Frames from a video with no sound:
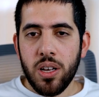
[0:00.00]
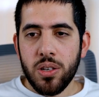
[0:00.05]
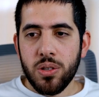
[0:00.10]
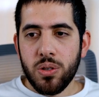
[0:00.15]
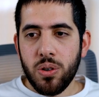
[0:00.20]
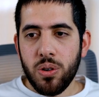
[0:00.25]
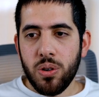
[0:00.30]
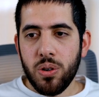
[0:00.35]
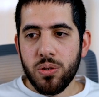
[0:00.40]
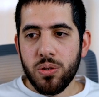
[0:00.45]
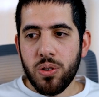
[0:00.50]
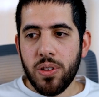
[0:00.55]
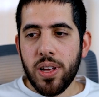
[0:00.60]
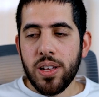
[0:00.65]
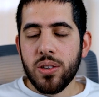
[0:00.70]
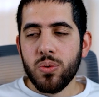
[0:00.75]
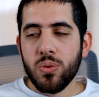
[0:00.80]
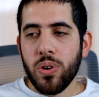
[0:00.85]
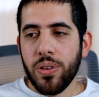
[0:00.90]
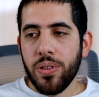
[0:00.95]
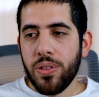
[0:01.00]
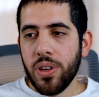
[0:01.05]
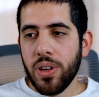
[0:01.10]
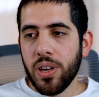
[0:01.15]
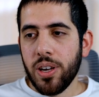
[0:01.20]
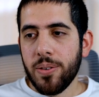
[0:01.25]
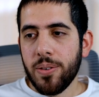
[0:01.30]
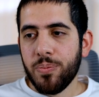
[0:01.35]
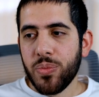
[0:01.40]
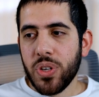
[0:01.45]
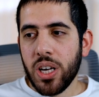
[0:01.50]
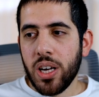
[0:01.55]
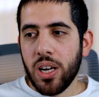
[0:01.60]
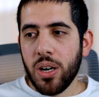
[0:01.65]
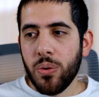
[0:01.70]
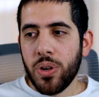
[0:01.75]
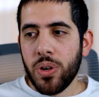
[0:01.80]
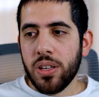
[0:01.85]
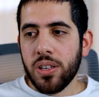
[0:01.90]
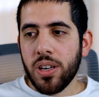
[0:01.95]
So, so that's one thing.
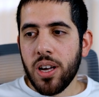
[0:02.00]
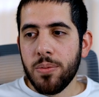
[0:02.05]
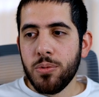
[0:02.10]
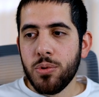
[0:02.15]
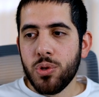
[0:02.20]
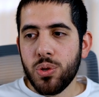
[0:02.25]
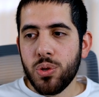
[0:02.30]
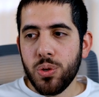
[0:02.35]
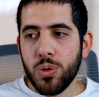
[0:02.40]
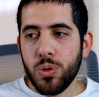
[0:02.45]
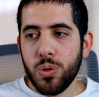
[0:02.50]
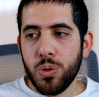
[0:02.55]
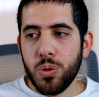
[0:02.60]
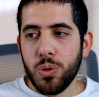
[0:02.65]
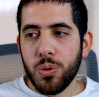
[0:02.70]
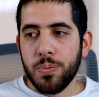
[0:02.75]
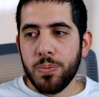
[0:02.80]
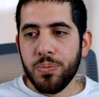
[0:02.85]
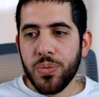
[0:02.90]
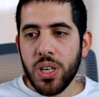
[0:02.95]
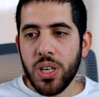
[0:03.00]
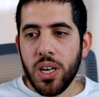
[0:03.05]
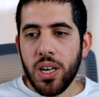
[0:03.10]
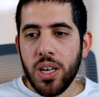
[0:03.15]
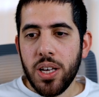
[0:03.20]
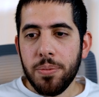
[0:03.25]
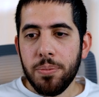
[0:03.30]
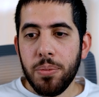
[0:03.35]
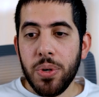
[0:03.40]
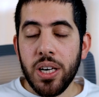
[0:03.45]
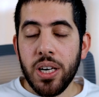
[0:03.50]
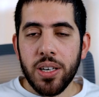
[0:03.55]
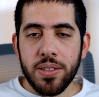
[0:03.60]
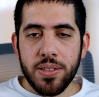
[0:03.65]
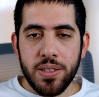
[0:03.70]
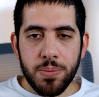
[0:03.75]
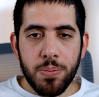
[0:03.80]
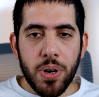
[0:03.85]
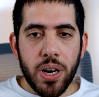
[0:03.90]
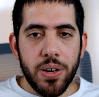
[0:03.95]
Uh, when it comes to being
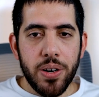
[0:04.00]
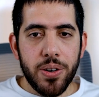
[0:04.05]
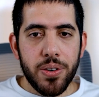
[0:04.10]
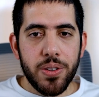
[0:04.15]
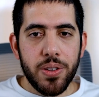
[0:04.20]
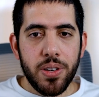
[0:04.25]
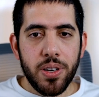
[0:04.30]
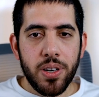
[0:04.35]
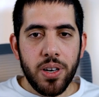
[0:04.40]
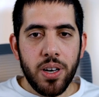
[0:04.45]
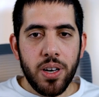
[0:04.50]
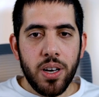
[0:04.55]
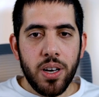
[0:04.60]
inspired,